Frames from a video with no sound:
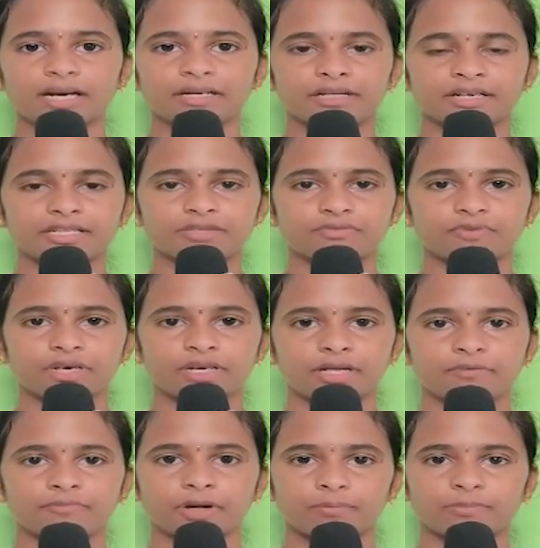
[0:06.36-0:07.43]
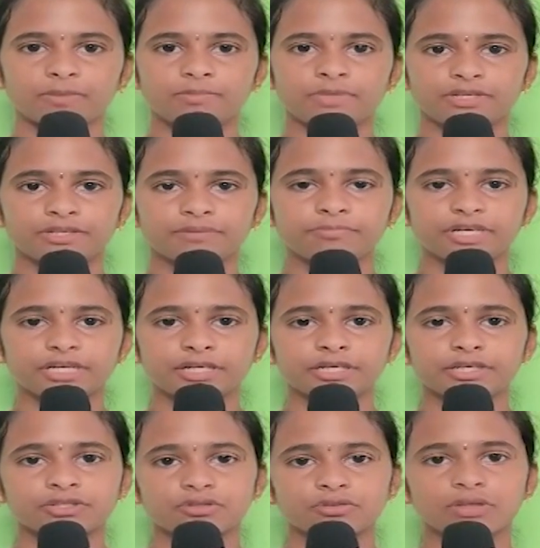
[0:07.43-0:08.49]
the country's freedom from the
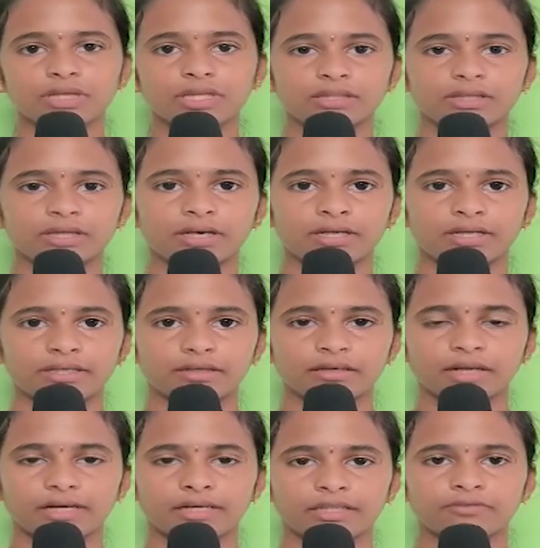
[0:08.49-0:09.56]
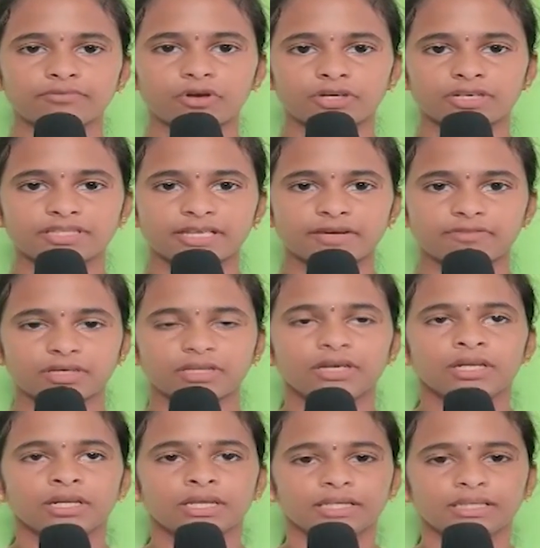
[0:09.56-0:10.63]
British rule in the year nineteen forty-seven.
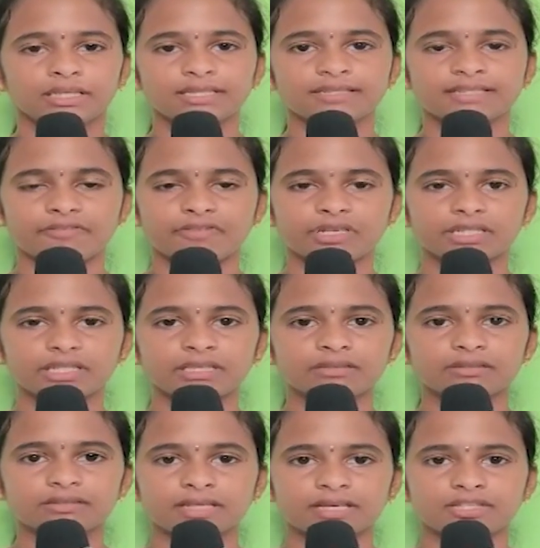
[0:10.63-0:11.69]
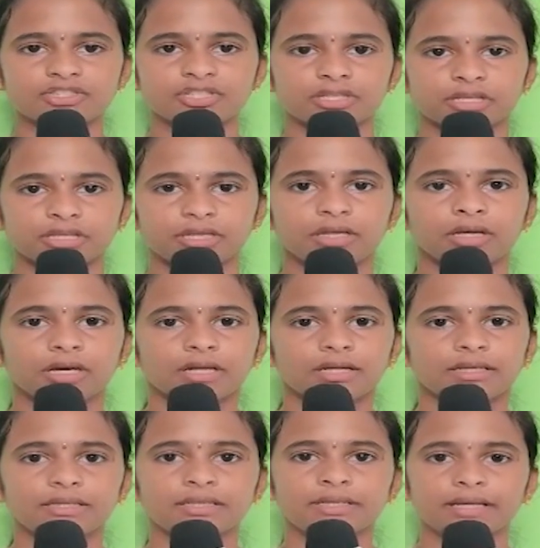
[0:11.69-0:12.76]
In the seventeenth century,
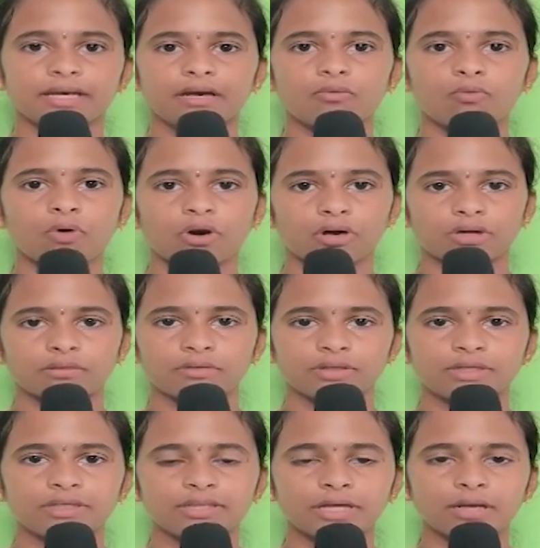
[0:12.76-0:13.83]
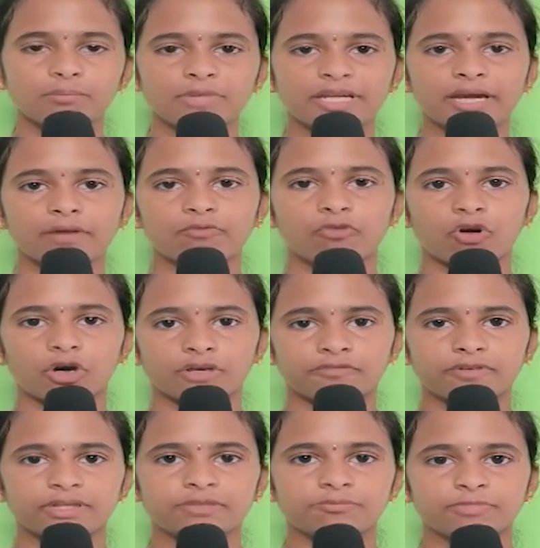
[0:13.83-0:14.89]
India war India began war
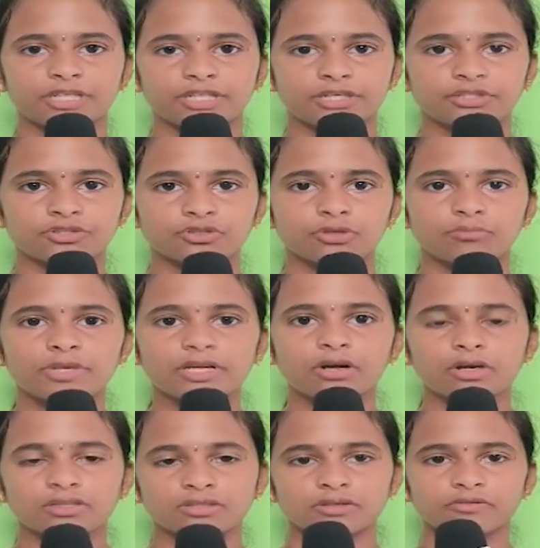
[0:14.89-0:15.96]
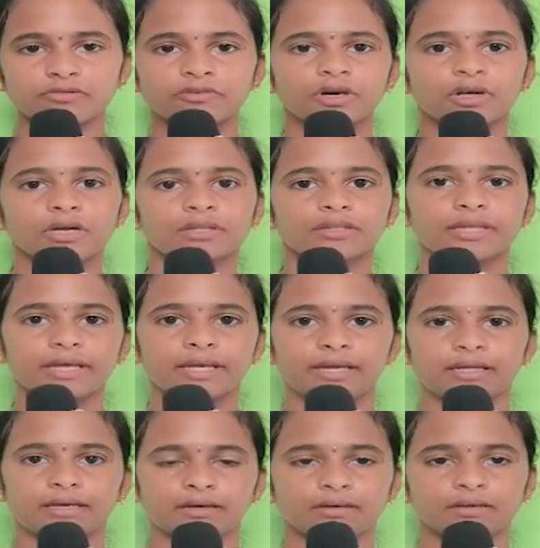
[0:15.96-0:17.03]
with British rule because of
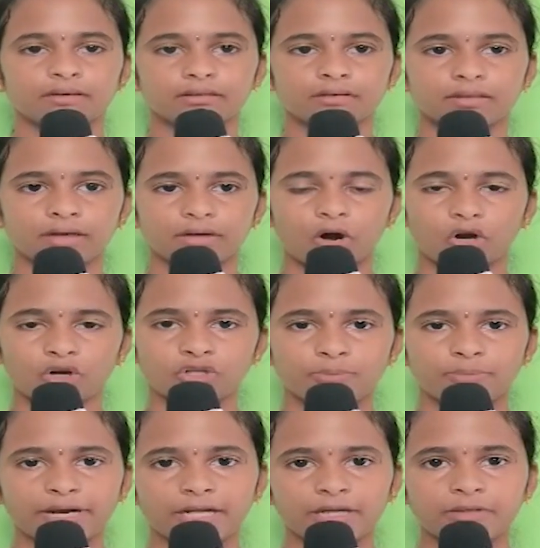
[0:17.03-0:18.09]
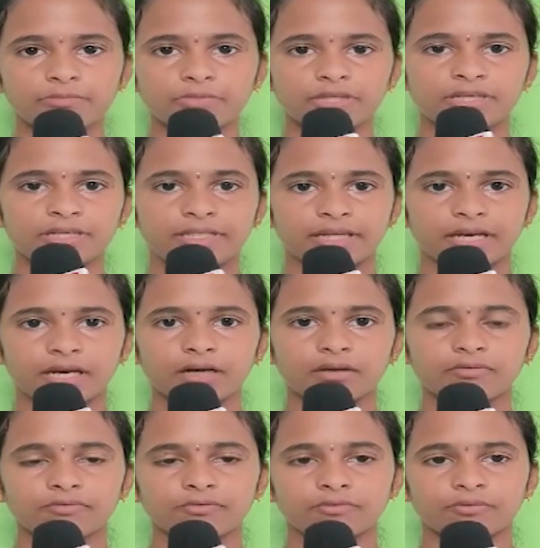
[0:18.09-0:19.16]
they occupied
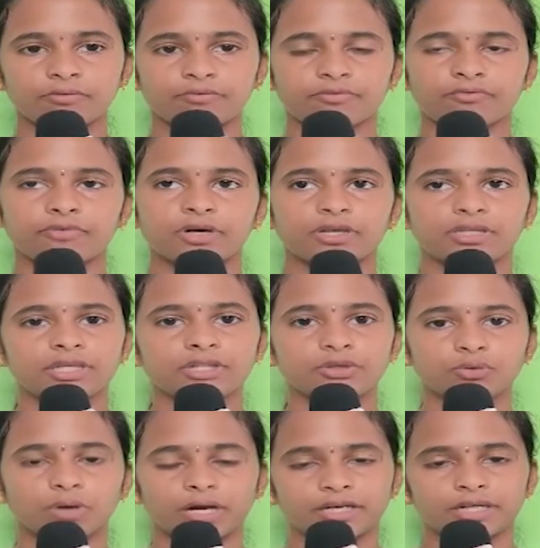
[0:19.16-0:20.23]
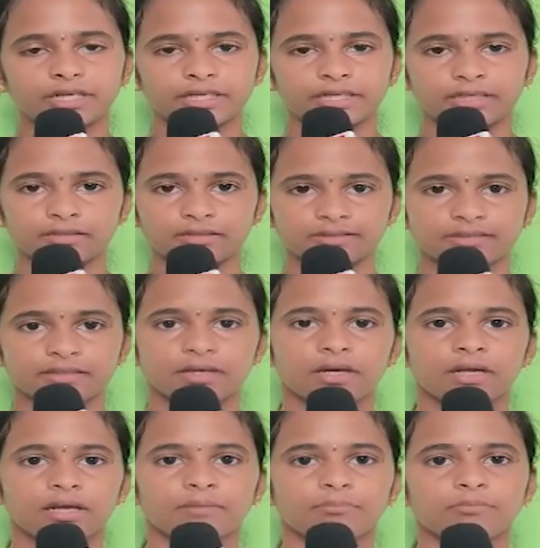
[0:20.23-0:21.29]
India for the two hundred years.